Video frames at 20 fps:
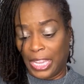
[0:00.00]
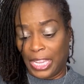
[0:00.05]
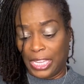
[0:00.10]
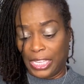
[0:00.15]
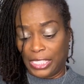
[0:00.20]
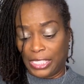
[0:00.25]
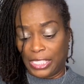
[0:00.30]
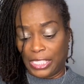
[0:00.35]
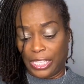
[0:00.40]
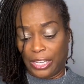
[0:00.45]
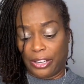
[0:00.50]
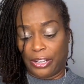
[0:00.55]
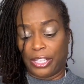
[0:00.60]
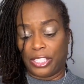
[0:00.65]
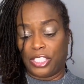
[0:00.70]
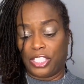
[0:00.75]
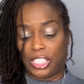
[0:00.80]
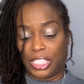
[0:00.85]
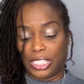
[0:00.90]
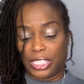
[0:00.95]
Sarah
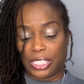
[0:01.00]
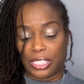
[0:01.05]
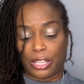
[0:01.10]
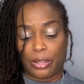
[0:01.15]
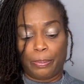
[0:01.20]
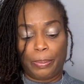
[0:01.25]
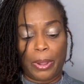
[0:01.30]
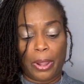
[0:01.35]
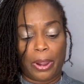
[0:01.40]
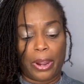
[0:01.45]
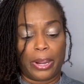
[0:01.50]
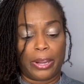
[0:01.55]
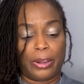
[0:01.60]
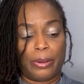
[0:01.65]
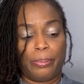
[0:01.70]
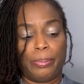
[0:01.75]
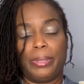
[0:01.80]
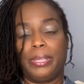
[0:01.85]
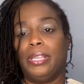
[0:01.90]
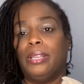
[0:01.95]
Jessica Parker
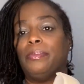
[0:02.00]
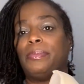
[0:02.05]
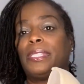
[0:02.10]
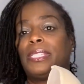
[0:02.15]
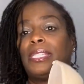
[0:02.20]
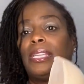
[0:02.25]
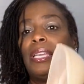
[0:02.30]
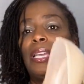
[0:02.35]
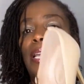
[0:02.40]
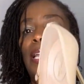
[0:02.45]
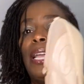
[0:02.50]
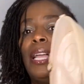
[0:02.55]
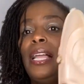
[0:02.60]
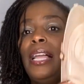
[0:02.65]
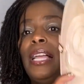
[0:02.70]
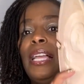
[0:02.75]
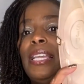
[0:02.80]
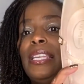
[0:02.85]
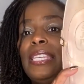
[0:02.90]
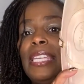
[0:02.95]
pumps.
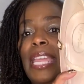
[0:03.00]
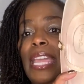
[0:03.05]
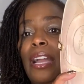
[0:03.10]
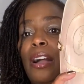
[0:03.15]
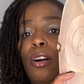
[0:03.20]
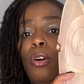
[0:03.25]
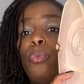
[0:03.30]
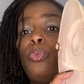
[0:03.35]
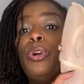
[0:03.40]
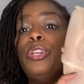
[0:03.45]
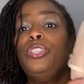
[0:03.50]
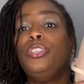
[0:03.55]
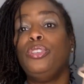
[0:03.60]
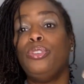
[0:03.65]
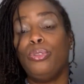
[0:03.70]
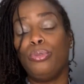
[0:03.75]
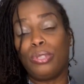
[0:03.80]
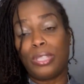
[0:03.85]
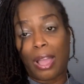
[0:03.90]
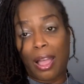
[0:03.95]
Now, when
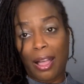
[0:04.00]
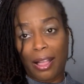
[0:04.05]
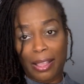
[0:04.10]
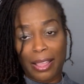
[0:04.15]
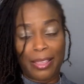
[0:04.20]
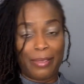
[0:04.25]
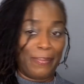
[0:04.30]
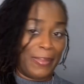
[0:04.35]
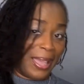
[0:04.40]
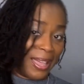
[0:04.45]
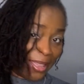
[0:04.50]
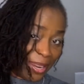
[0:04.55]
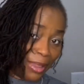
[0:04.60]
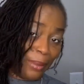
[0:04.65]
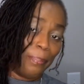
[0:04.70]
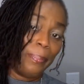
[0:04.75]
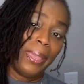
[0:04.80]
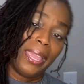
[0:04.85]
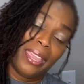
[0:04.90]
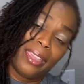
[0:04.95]
you talk about a
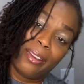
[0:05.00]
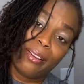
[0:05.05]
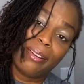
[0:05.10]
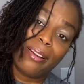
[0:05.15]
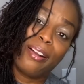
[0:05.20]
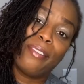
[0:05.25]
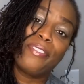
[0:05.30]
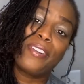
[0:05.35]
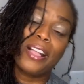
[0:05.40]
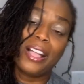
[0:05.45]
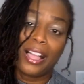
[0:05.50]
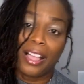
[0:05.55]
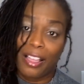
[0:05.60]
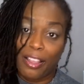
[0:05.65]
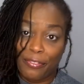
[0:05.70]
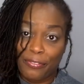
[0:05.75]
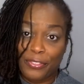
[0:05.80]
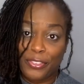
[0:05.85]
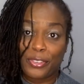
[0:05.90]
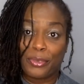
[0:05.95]
pair of
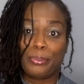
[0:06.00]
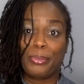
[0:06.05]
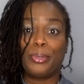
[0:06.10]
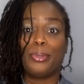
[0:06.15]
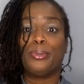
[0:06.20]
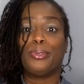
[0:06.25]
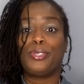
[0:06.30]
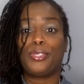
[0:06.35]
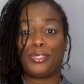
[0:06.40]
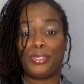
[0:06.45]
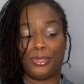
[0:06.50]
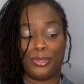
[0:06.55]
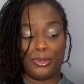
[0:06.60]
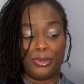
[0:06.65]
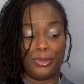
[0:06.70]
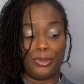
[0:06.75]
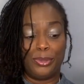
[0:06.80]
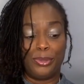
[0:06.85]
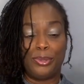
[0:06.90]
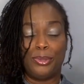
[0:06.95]
comfortable
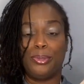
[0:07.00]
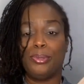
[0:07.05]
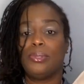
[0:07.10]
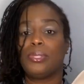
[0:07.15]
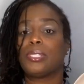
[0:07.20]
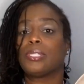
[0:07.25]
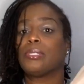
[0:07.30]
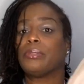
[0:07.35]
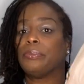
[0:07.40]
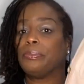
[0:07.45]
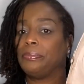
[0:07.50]
shoes,